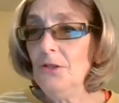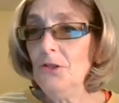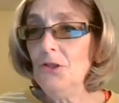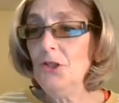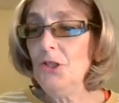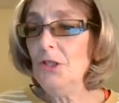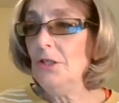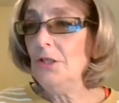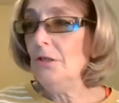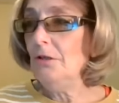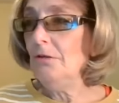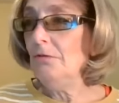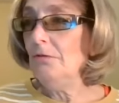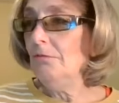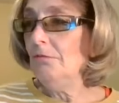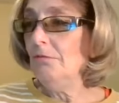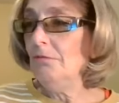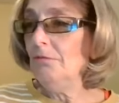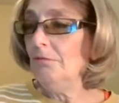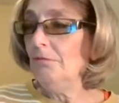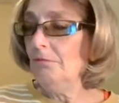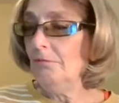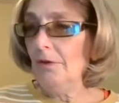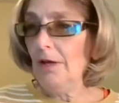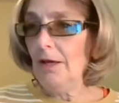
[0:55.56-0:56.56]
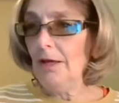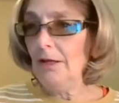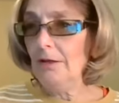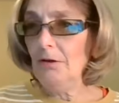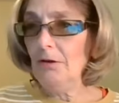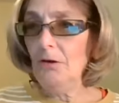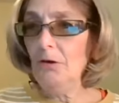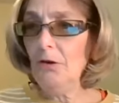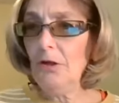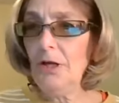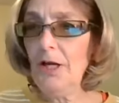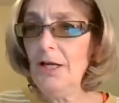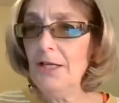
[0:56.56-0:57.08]
She had
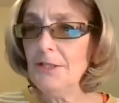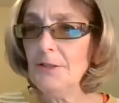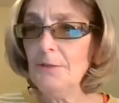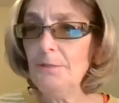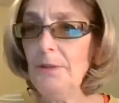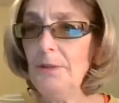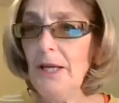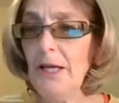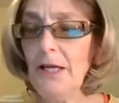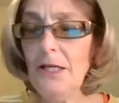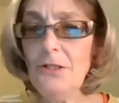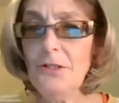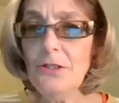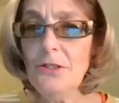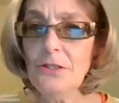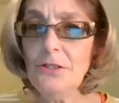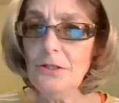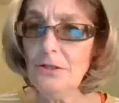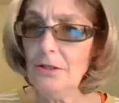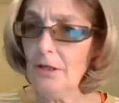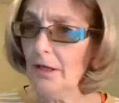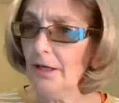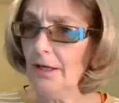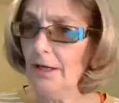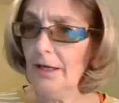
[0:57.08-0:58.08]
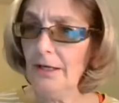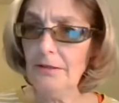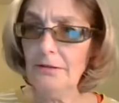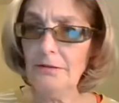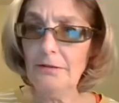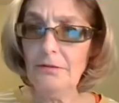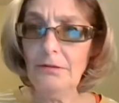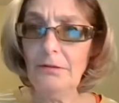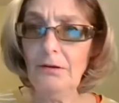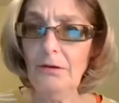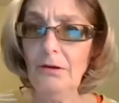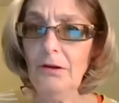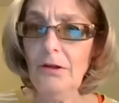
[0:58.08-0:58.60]
all kinds of pages. I
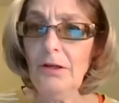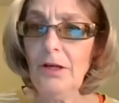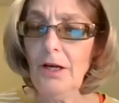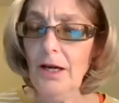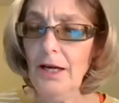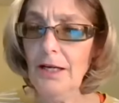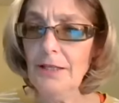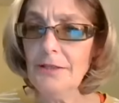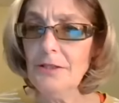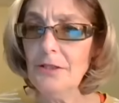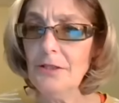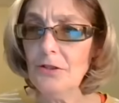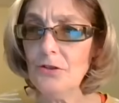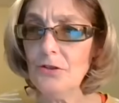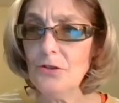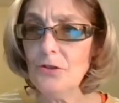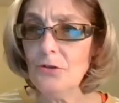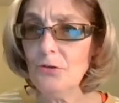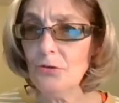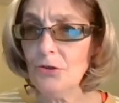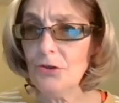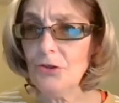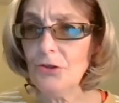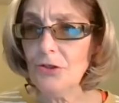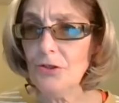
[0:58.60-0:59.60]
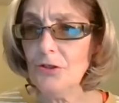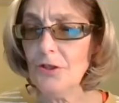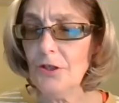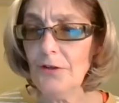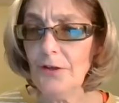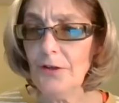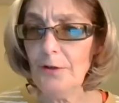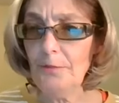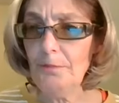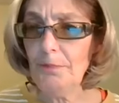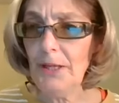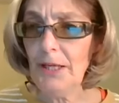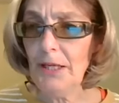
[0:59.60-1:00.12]
had all kinds of distortions
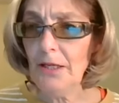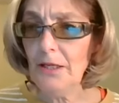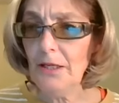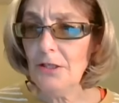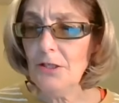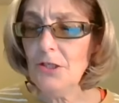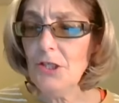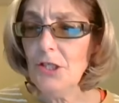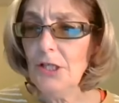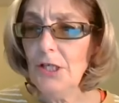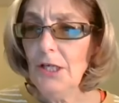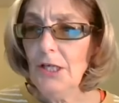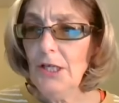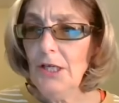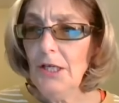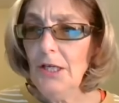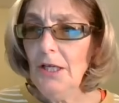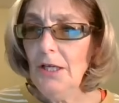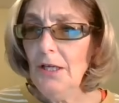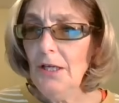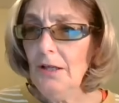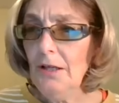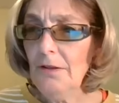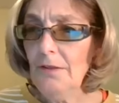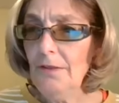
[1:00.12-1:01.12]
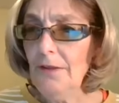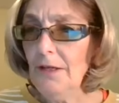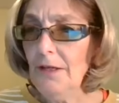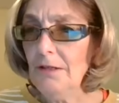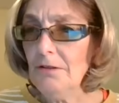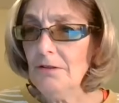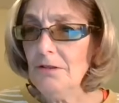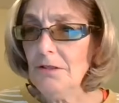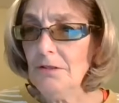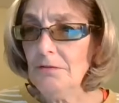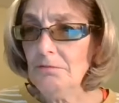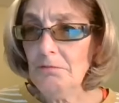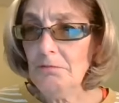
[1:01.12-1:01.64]
on that page
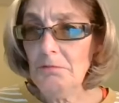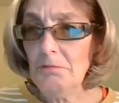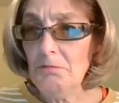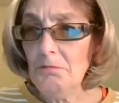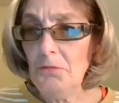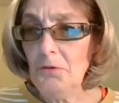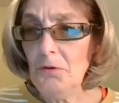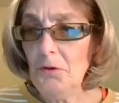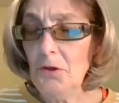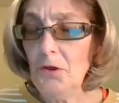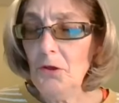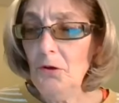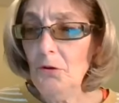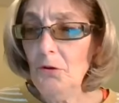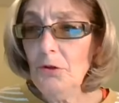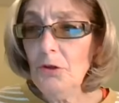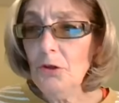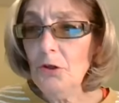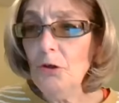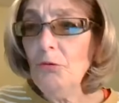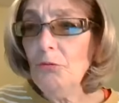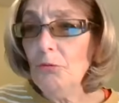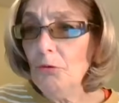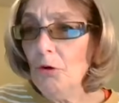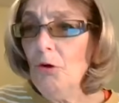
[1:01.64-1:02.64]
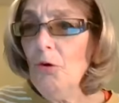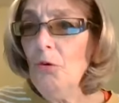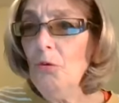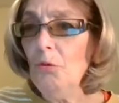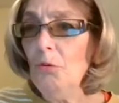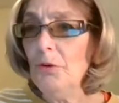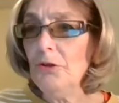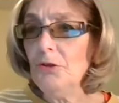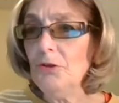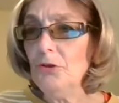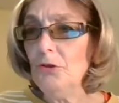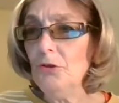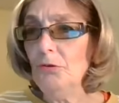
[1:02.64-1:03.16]
that, you know, you don't know
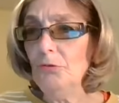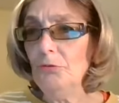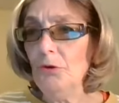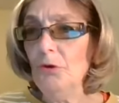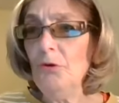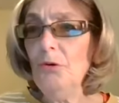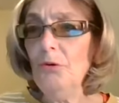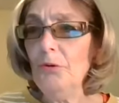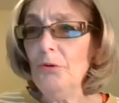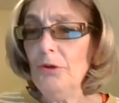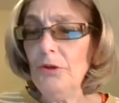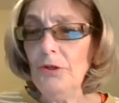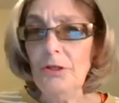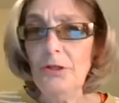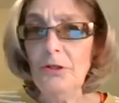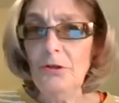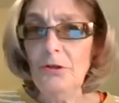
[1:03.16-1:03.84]
what you don't know. You